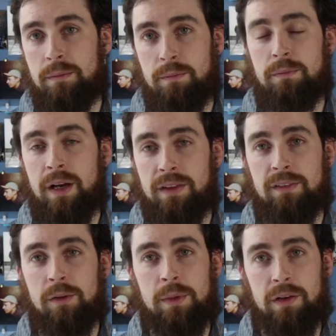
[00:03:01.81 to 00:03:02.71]
might
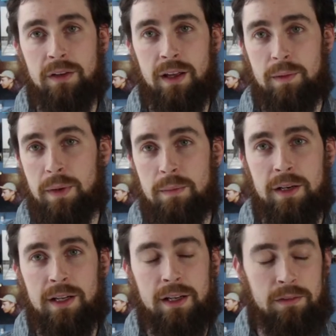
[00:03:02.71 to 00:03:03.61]
still be okay, and by
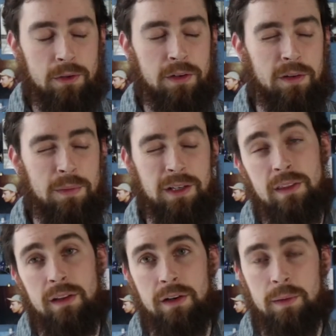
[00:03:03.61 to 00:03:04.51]
money, of course, I mean
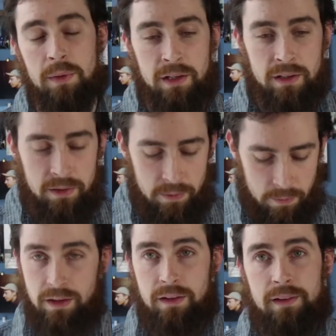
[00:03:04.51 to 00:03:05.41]
Ethereum.
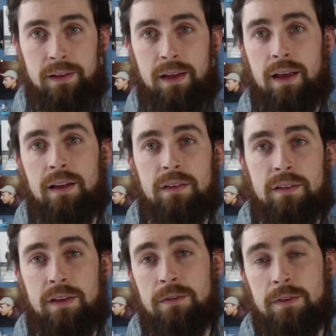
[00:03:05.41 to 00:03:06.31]
And
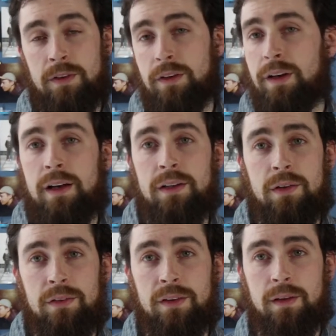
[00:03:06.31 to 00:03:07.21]
if you're not
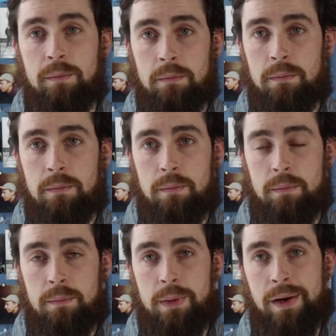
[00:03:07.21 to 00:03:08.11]
using
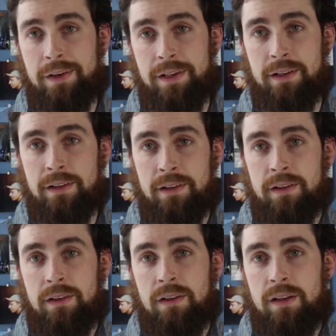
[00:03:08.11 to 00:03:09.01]
Parity,
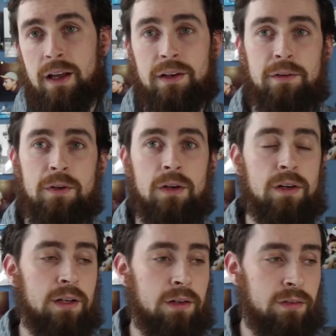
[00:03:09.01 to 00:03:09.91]
and if you're
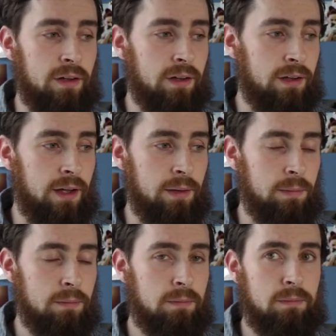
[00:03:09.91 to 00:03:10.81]
not using a
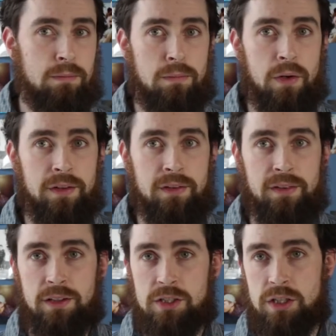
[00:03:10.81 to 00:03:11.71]

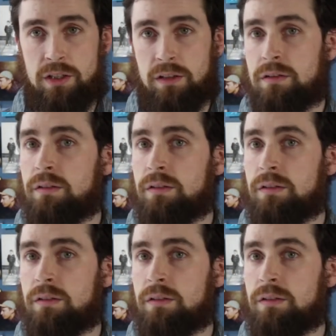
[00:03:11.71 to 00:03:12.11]
multi-signature